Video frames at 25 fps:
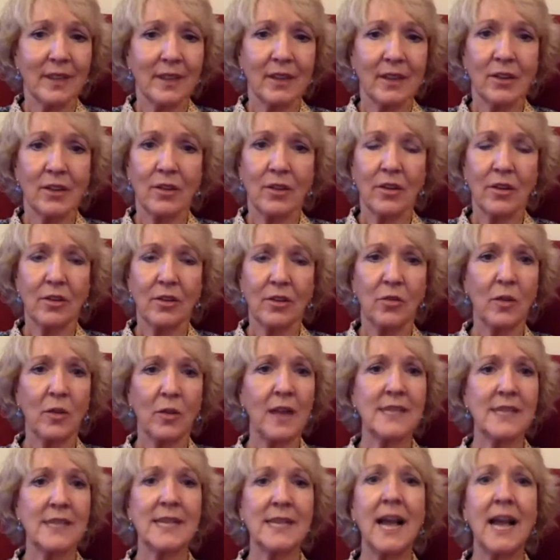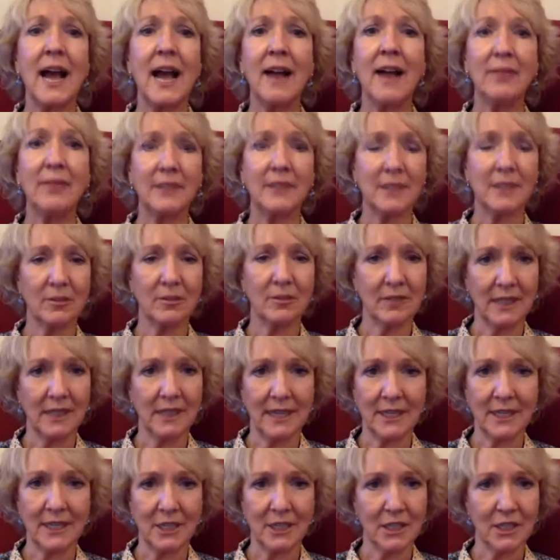creates havoc in
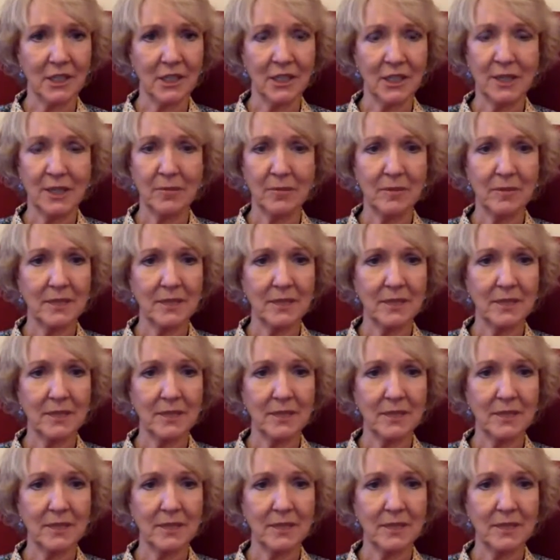relationships.